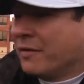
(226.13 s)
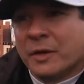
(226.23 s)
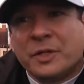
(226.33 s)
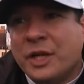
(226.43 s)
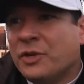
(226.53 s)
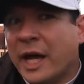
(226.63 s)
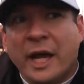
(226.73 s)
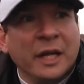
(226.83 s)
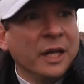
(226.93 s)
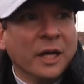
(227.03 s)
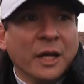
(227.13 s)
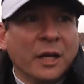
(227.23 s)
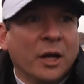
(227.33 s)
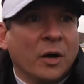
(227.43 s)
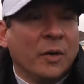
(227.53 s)
you know, TJ,
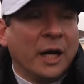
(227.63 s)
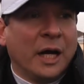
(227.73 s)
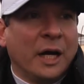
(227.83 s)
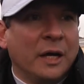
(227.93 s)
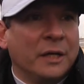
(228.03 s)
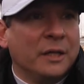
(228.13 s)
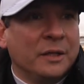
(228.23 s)
you know, uh,